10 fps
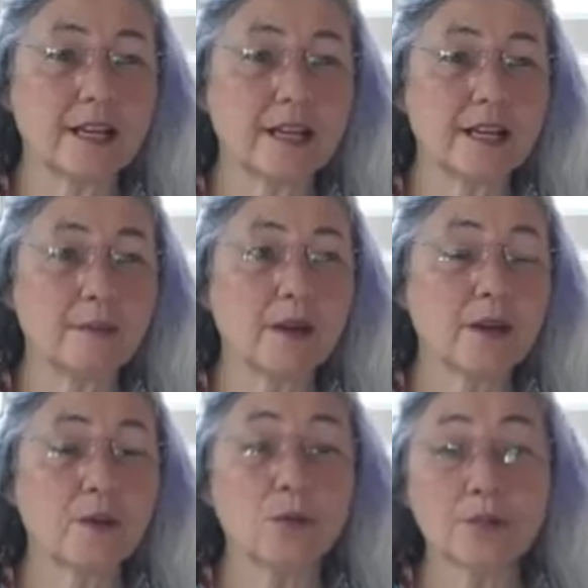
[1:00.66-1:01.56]
time
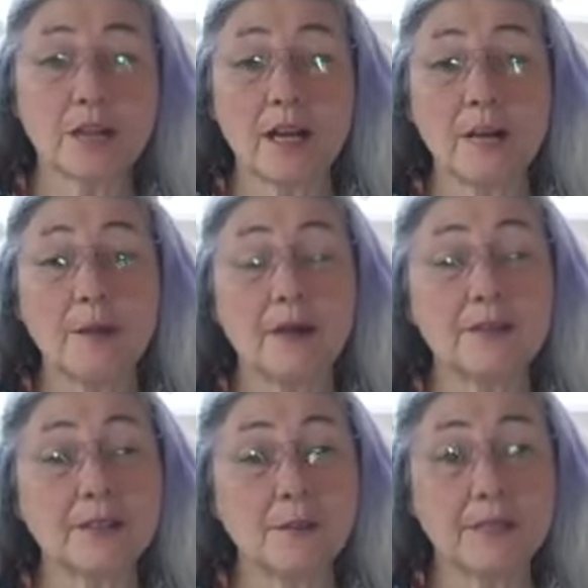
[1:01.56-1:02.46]
we'll talk
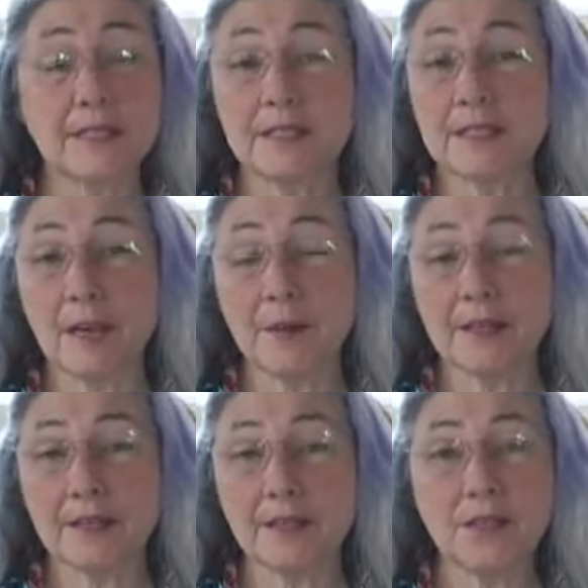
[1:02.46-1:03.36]
about some
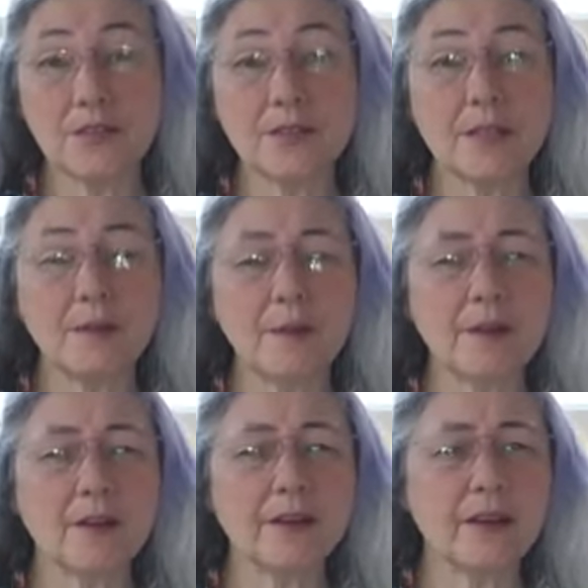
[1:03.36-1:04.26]
systemic issues that may be
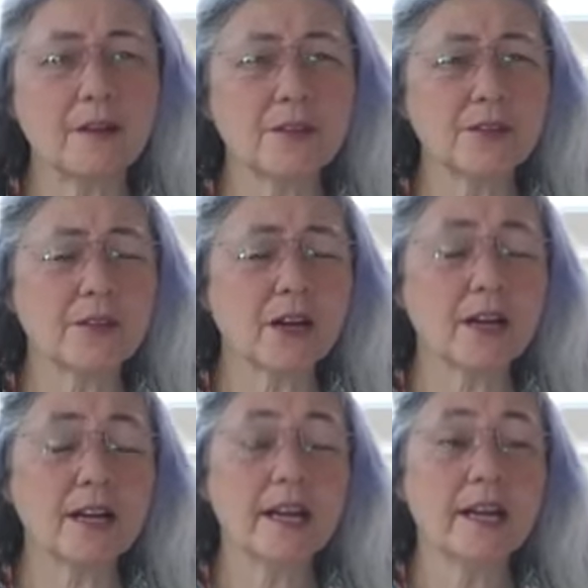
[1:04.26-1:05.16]
going on with your
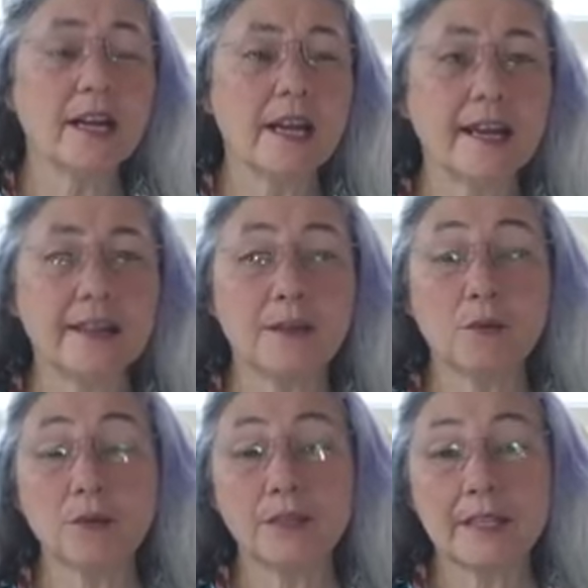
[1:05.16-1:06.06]
dog, and then
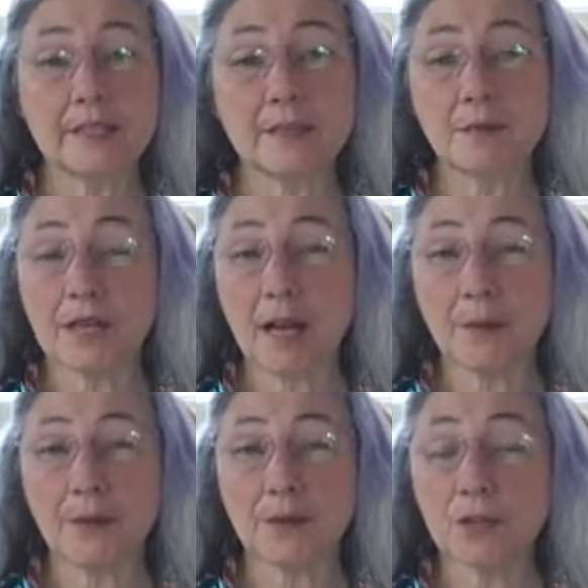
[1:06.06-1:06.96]
we'll look at some
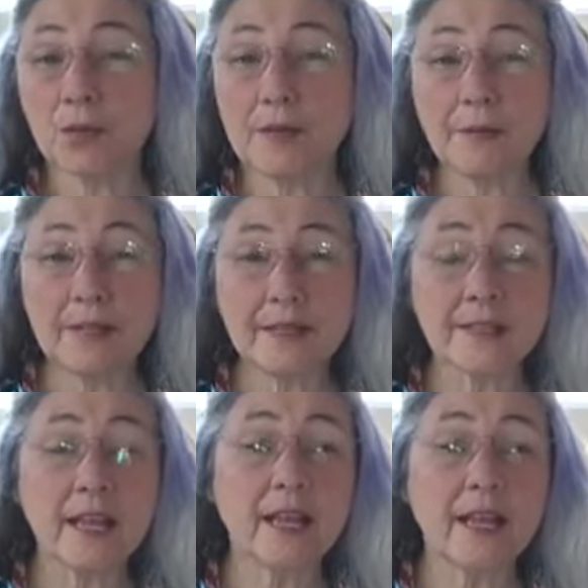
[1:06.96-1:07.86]
topical
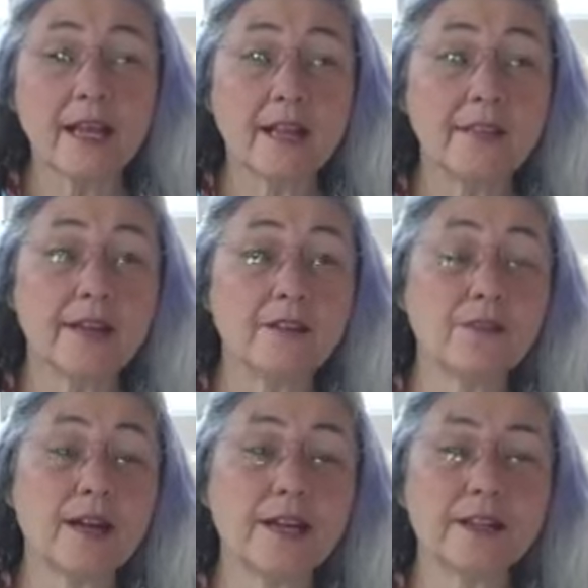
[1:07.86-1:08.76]
treatments, and then
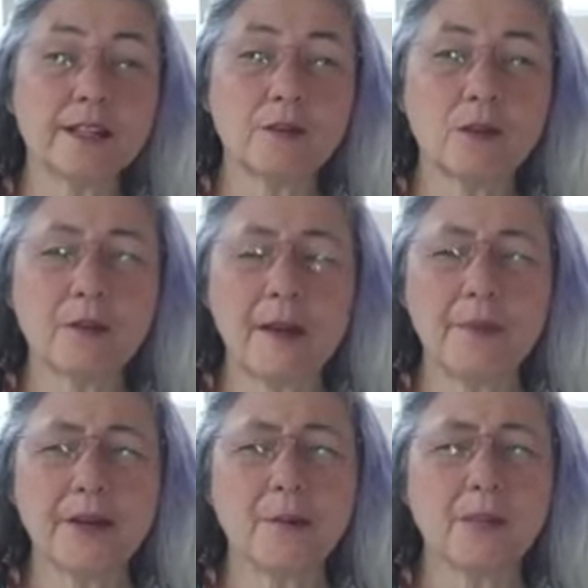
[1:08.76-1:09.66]
finally we'll
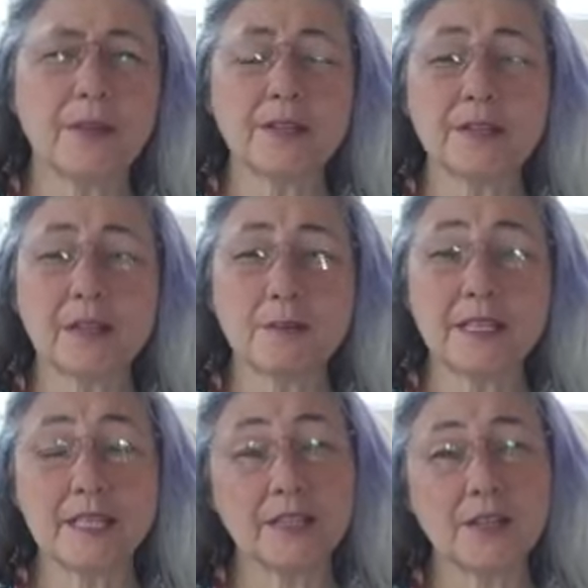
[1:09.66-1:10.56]
wrap it up with some
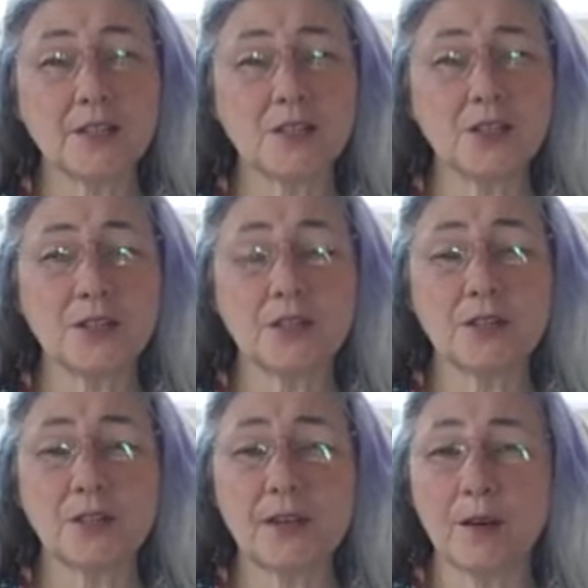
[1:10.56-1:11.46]
T-touches you can
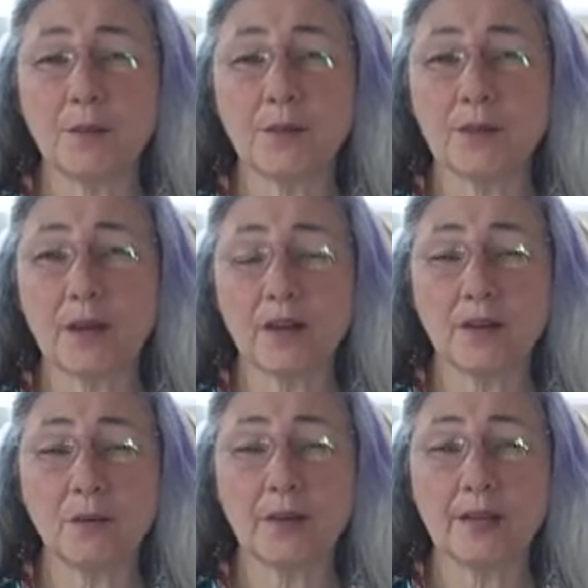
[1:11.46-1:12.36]
do to help your
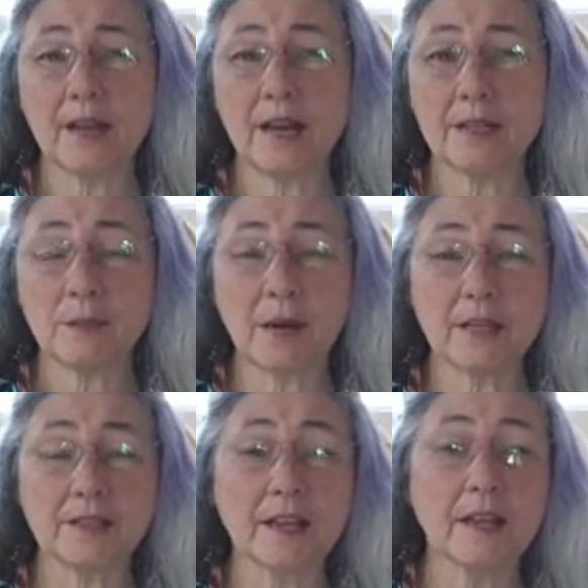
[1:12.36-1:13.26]
dog with hot
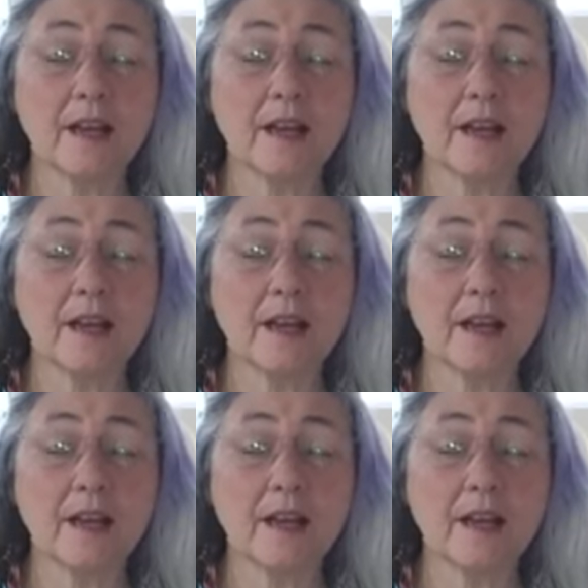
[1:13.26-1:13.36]
spots.